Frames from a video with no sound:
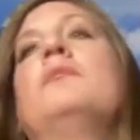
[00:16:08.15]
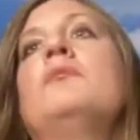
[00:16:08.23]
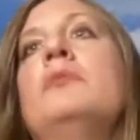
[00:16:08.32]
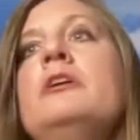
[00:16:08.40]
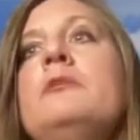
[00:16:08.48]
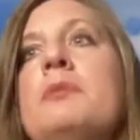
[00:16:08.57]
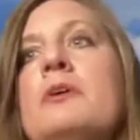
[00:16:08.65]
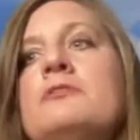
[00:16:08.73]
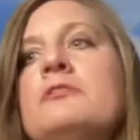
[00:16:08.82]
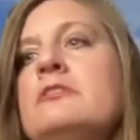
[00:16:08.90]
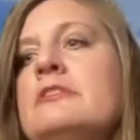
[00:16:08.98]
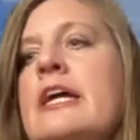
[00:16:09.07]
really
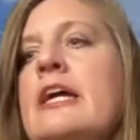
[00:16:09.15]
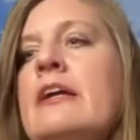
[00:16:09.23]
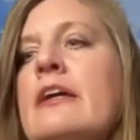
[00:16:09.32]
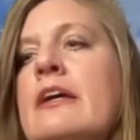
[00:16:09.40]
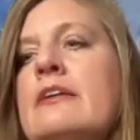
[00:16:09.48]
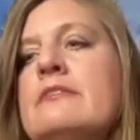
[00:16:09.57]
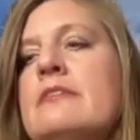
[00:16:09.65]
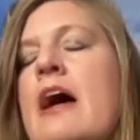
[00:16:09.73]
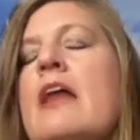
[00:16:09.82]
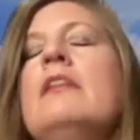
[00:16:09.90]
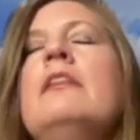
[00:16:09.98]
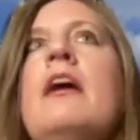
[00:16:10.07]
personal take is
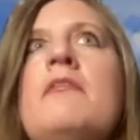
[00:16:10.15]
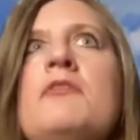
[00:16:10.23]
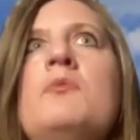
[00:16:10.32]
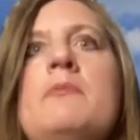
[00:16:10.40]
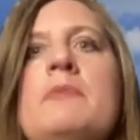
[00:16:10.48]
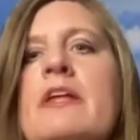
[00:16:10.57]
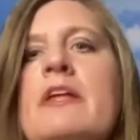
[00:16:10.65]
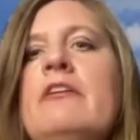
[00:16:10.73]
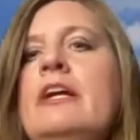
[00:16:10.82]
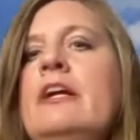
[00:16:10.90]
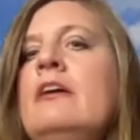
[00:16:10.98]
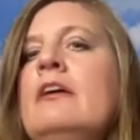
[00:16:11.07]
I love the women that are
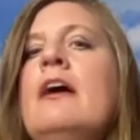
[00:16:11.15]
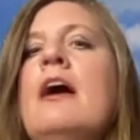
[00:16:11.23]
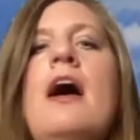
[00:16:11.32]
here.